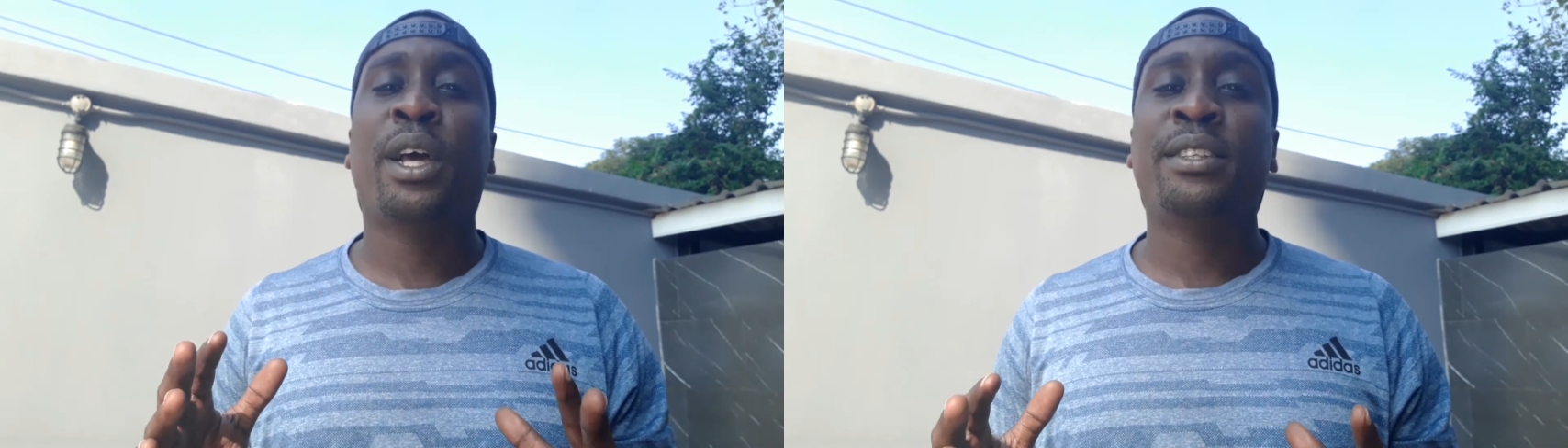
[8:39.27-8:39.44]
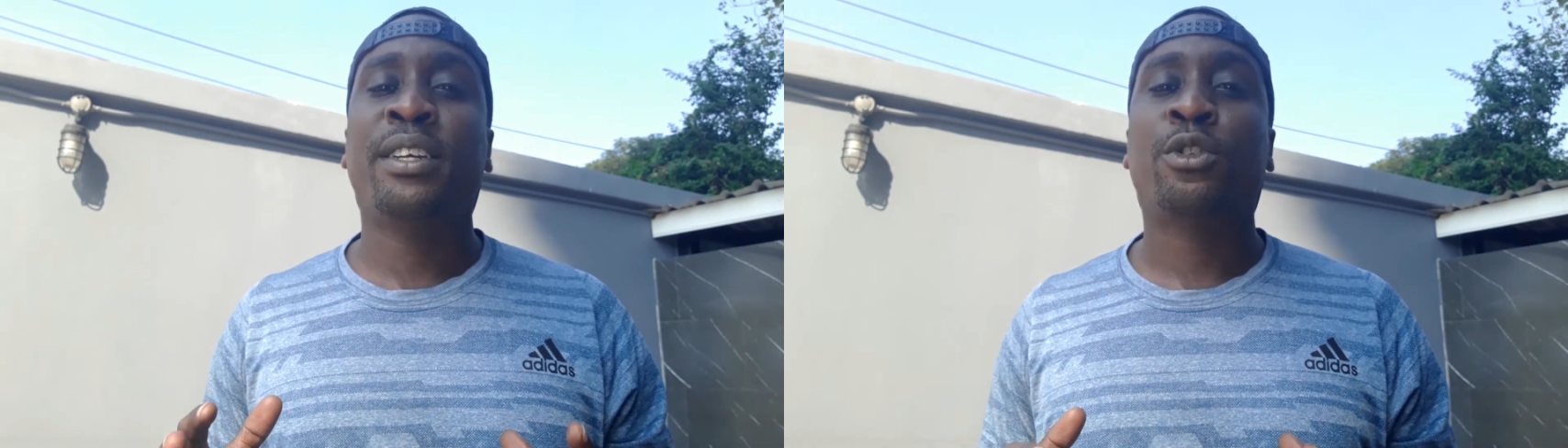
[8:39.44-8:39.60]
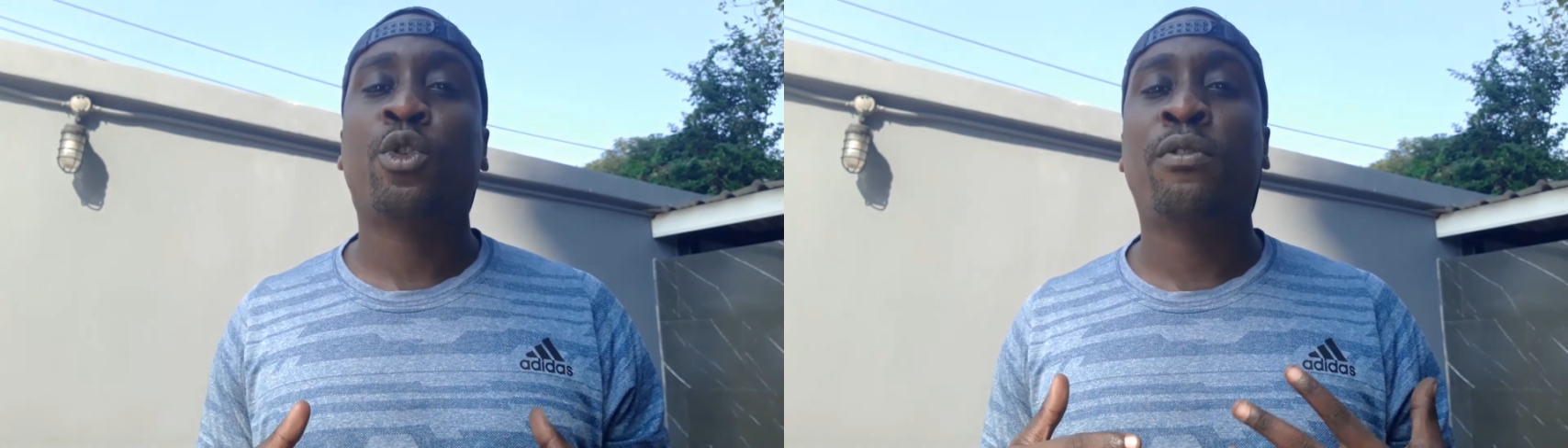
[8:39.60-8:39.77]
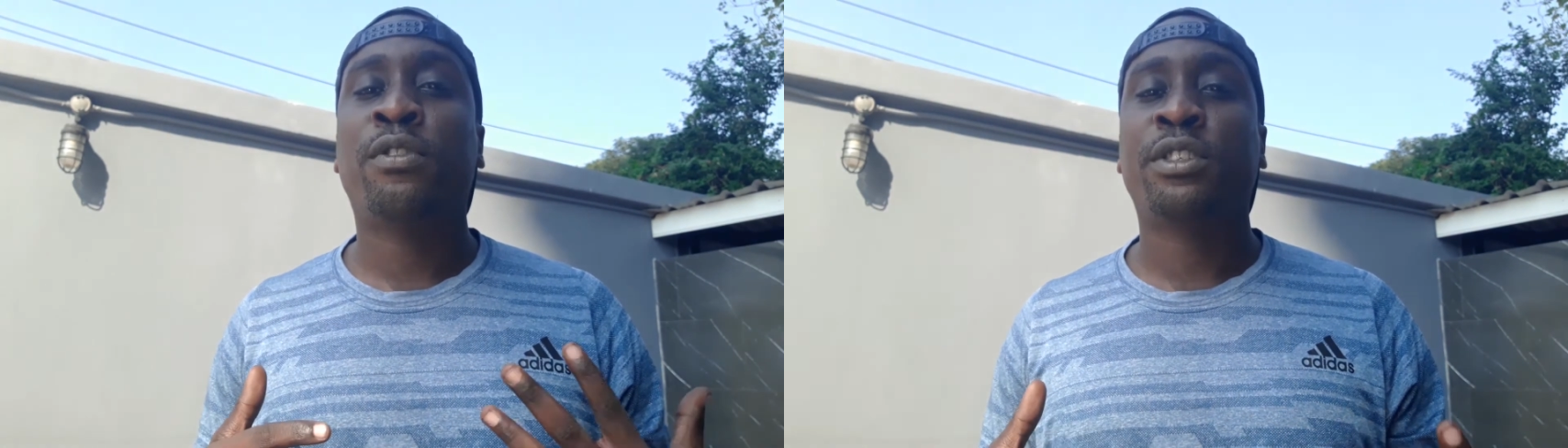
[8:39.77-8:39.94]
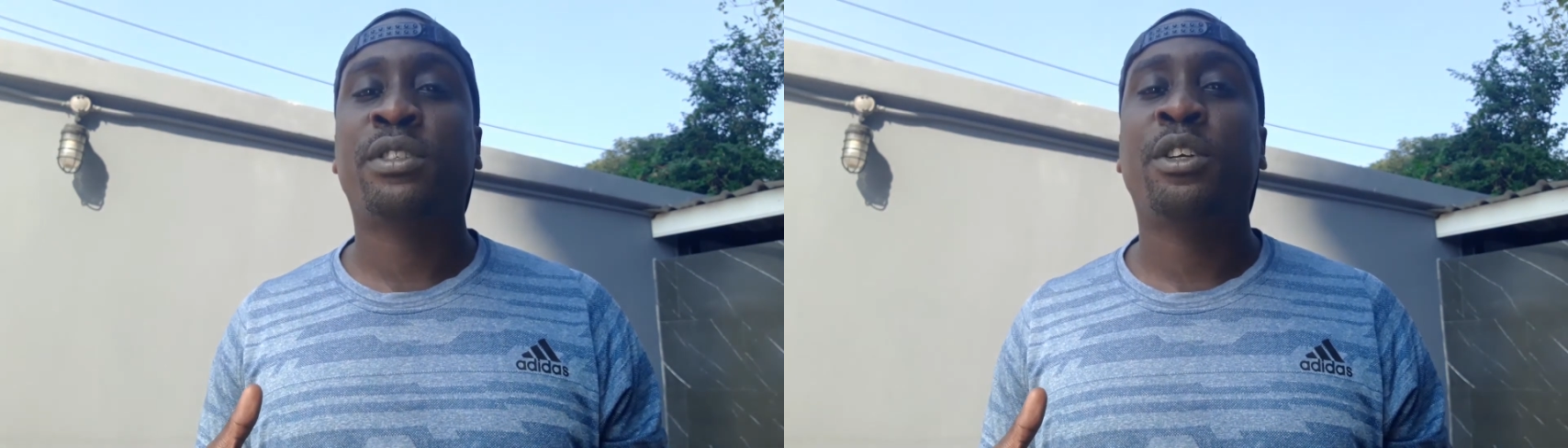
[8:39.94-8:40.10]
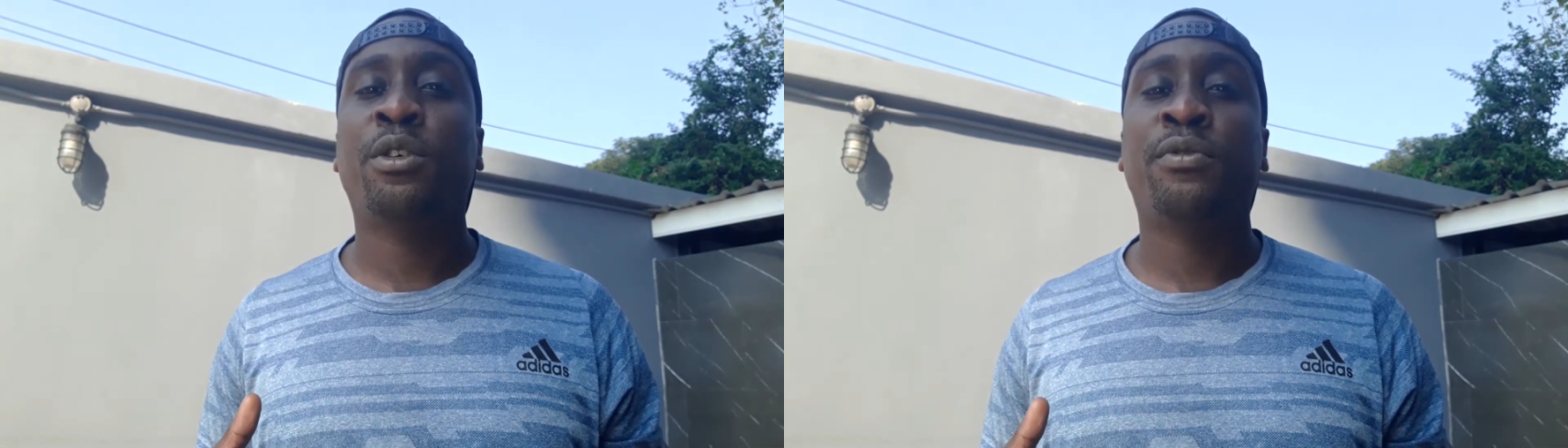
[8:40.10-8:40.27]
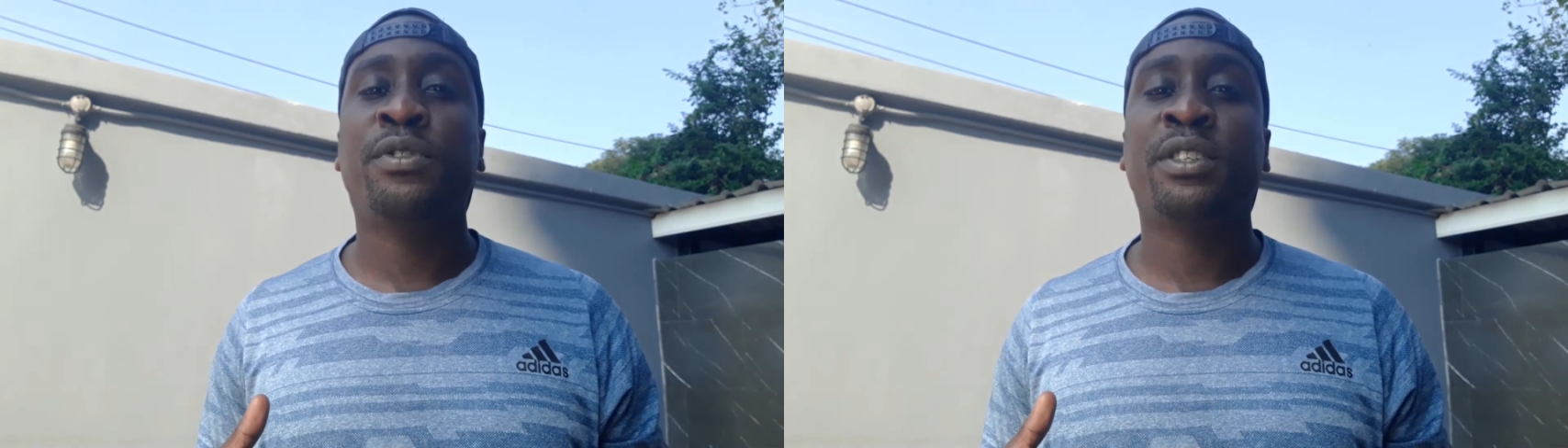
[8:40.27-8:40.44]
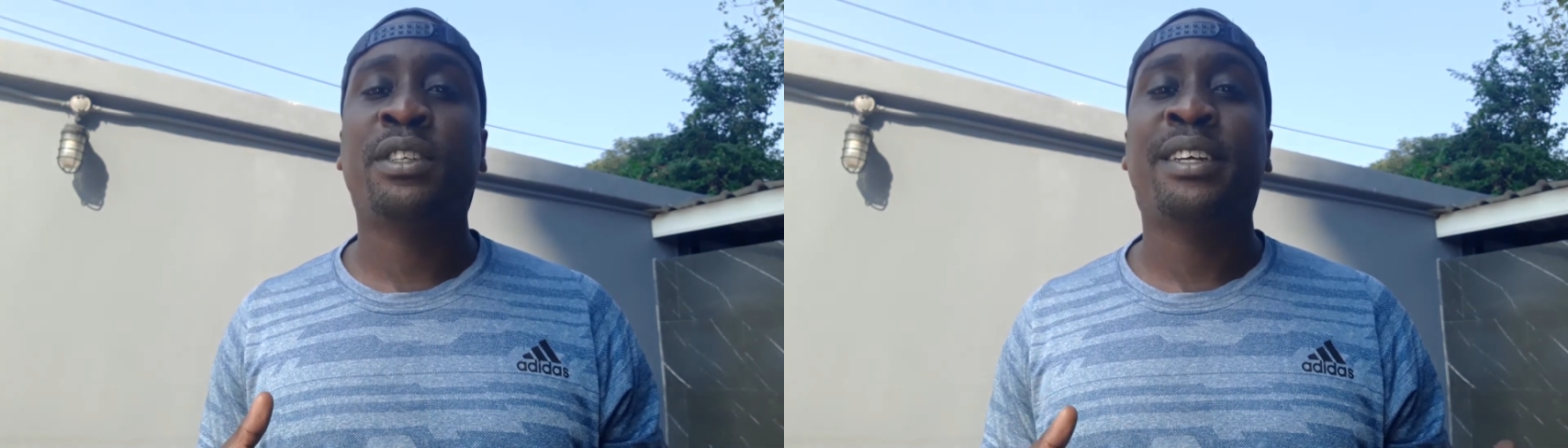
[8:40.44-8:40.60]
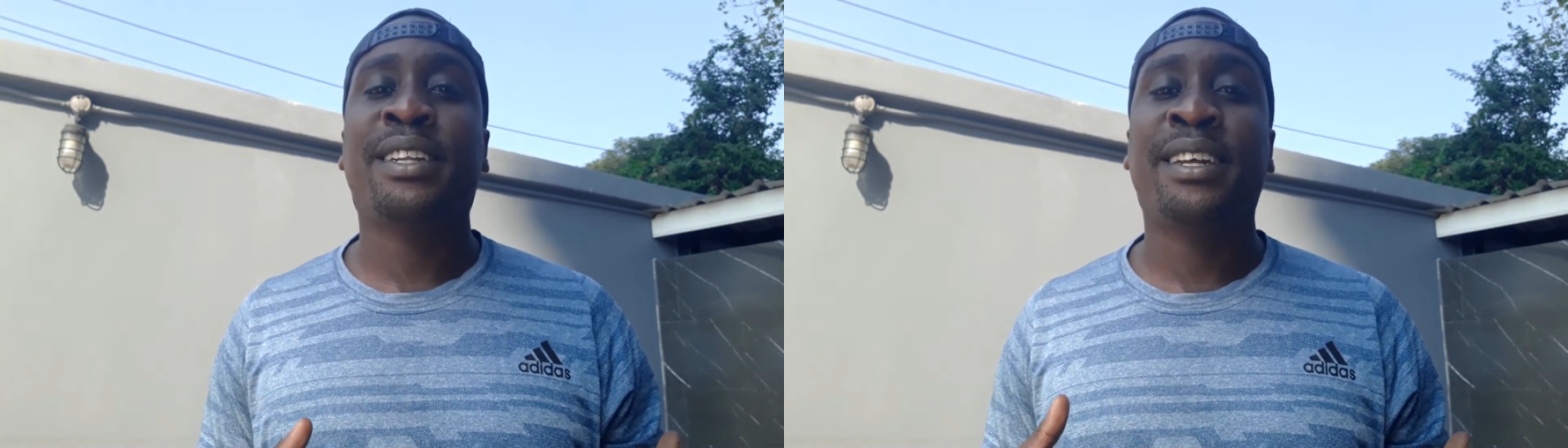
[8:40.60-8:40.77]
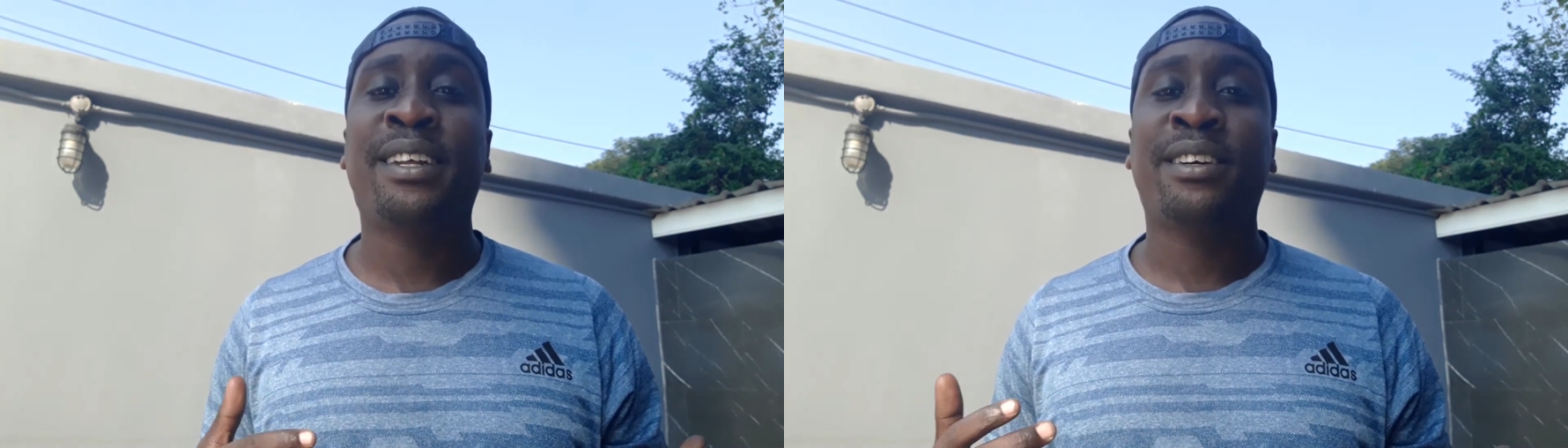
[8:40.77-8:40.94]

idea to overstay your visa in